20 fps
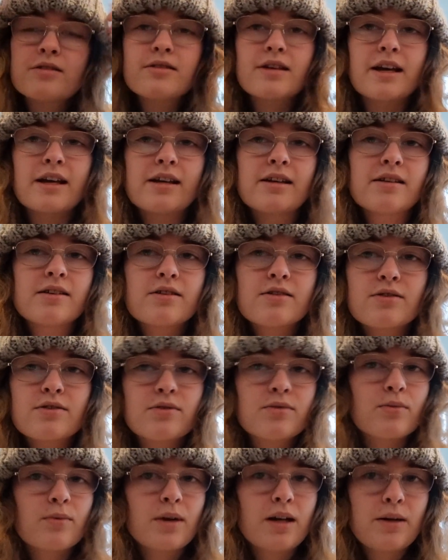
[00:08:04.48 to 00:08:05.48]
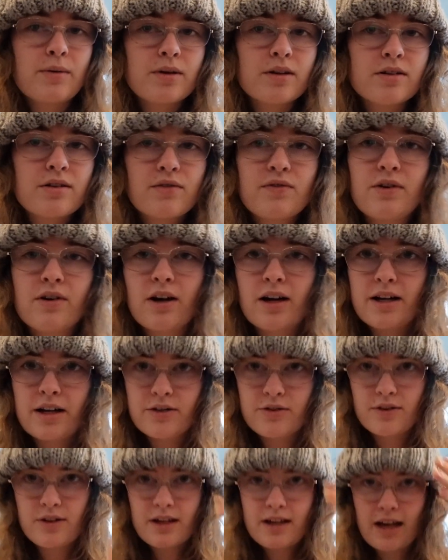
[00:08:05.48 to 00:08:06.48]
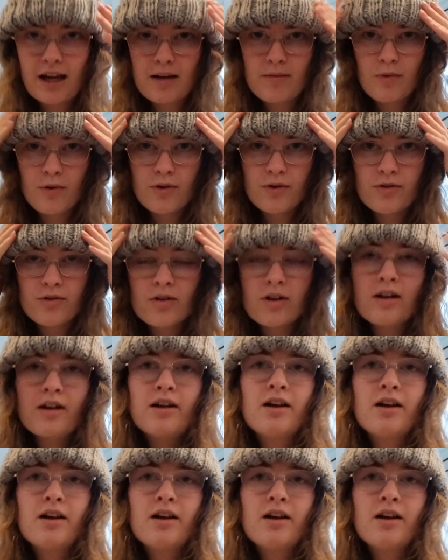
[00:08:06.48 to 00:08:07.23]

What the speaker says: I just really wanted to figure out how to do cables.